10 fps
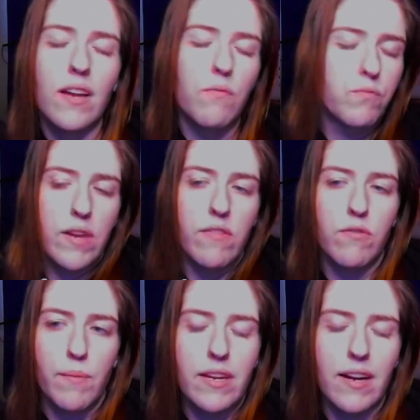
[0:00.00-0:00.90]
even from a
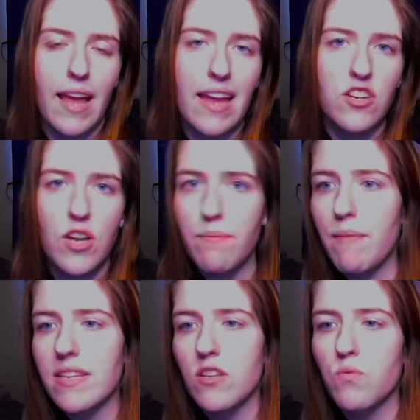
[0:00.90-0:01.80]
young age, it
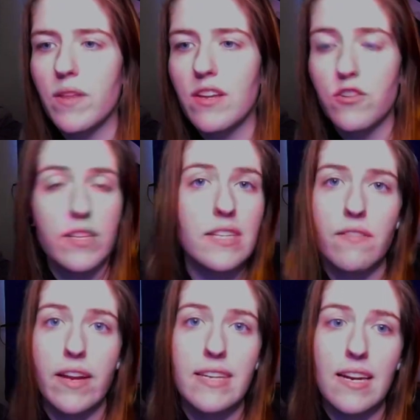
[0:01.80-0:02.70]
messes with their sense of identity,